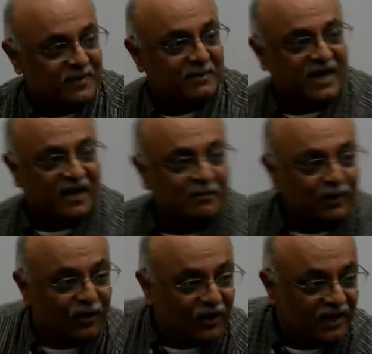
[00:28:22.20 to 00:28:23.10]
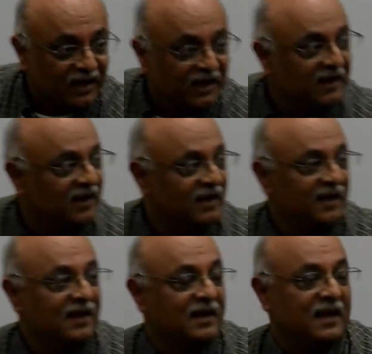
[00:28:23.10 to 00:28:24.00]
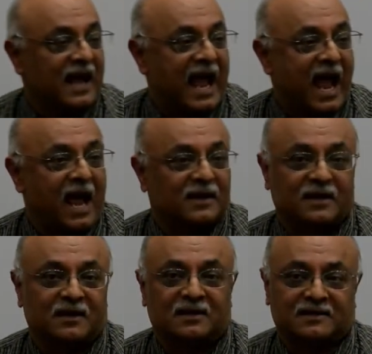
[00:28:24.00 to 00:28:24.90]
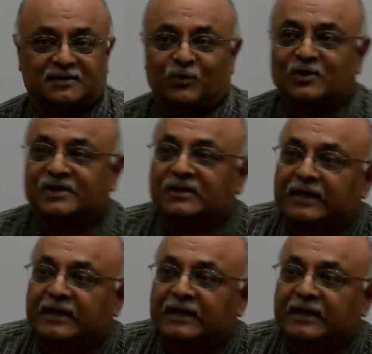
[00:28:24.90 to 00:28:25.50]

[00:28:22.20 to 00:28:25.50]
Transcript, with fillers: been made unemployed and suppose uh,